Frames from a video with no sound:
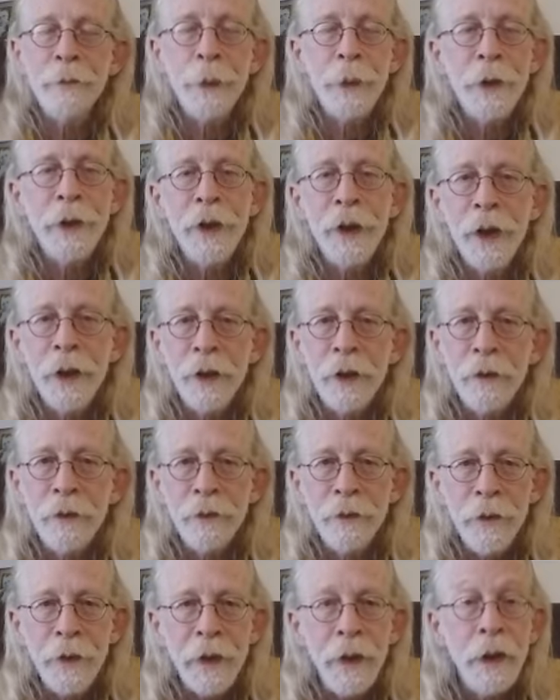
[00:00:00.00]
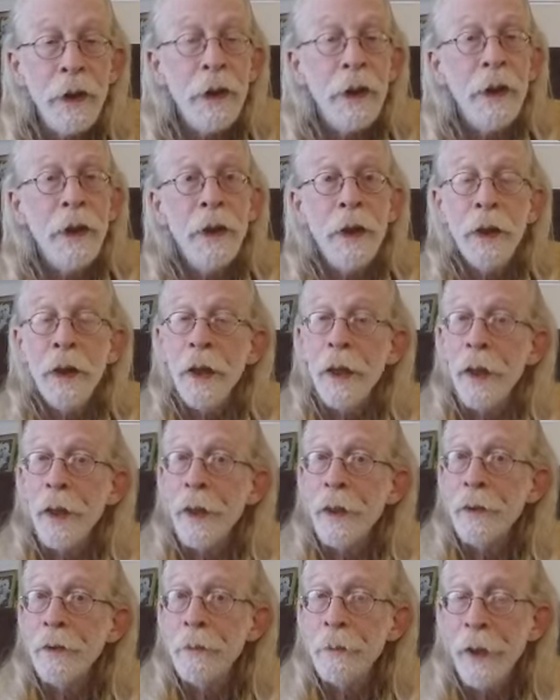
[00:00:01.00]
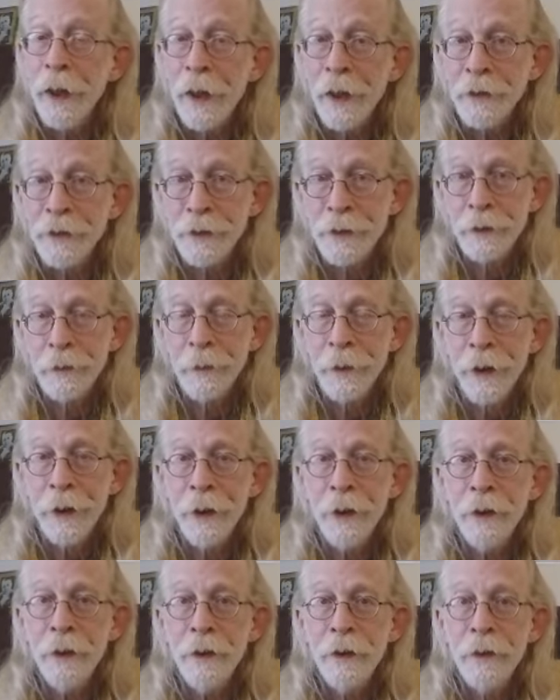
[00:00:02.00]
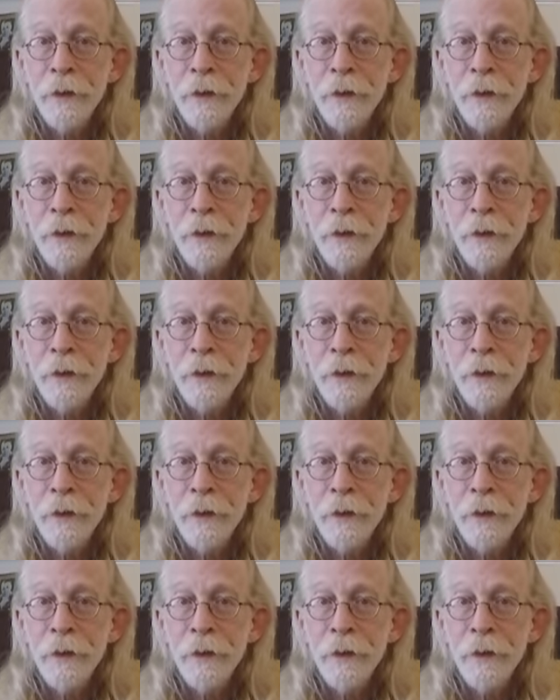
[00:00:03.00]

pornography and masturbate,